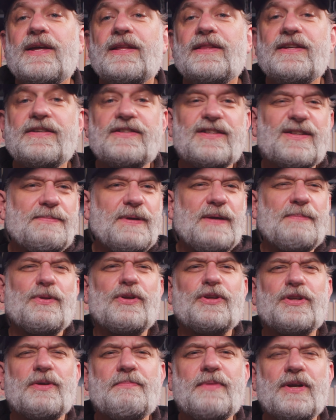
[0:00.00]
These are the
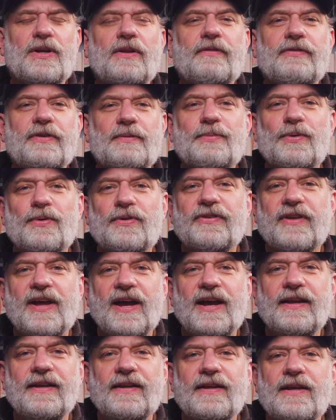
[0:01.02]
people in the middle of your
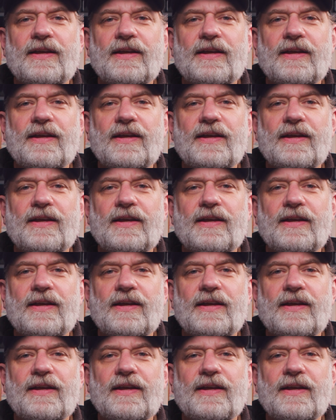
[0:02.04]
bullseye.